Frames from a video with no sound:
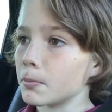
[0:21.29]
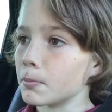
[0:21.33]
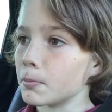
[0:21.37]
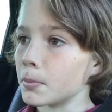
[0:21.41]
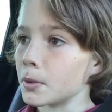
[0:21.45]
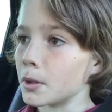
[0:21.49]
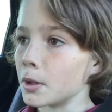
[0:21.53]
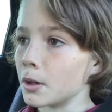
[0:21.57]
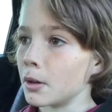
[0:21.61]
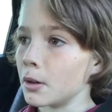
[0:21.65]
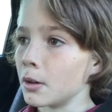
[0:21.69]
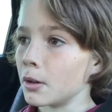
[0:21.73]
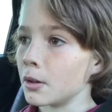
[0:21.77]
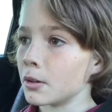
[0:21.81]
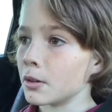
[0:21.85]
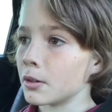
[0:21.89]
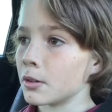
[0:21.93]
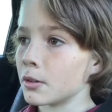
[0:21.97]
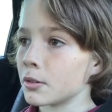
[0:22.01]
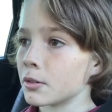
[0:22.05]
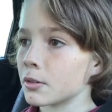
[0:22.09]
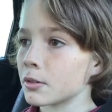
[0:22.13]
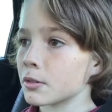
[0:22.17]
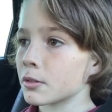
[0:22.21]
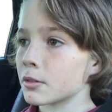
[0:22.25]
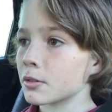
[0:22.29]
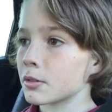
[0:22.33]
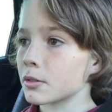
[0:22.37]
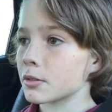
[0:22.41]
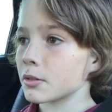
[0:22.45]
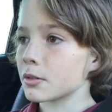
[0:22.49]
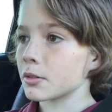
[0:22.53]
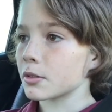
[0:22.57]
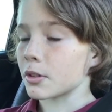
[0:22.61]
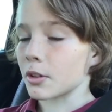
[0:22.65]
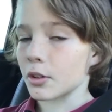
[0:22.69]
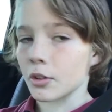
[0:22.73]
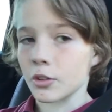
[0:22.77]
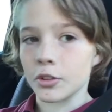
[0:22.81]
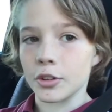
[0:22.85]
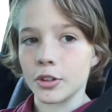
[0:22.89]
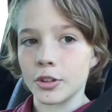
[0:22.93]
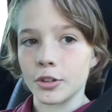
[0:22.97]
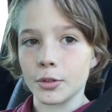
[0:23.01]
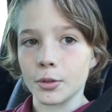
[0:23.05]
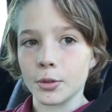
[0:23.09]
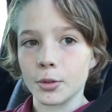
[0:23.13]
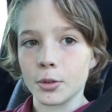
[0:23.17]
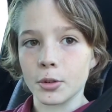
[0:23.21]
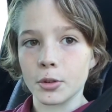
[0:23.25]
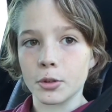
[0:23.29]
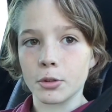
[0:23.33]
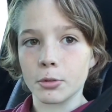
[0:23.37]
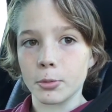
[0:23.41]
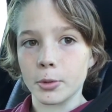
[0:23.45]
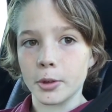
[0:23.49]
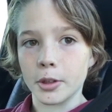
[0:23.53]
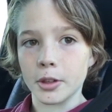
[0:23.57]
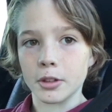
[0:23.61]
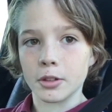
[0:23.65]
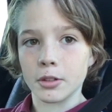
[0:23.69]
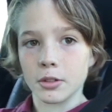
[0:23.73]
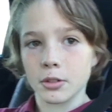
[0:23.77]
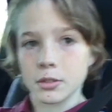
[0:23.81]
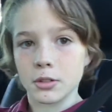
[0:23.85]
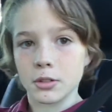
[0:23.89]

But I'll see you in a little bit.